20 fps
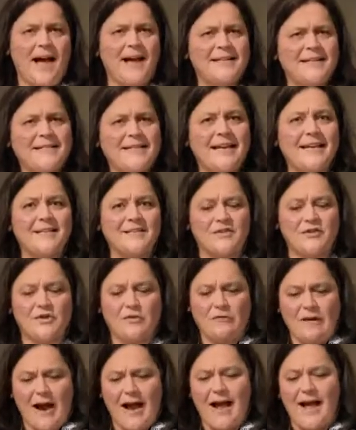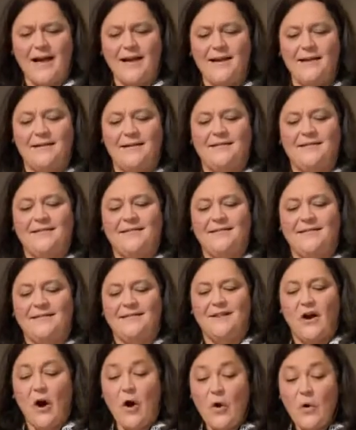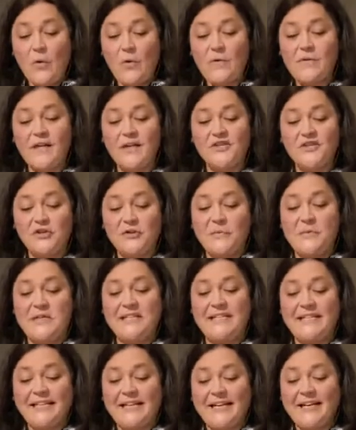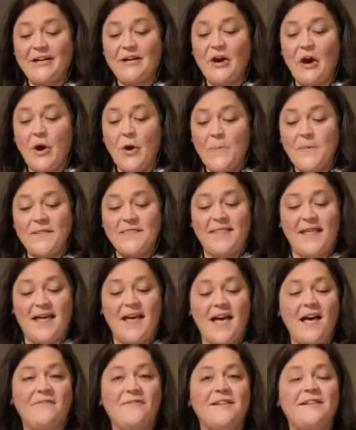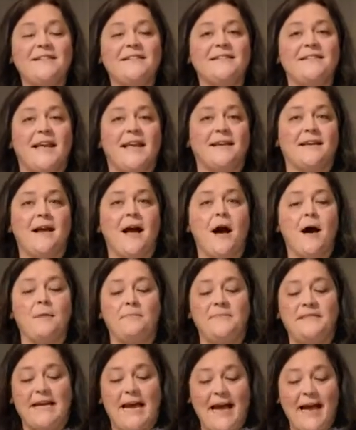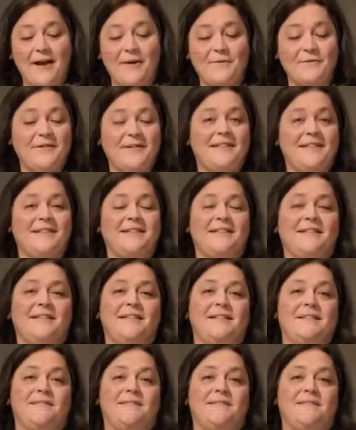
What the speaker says: Isaiah's cry, "Oh, that you would tear open the heavens and come down,"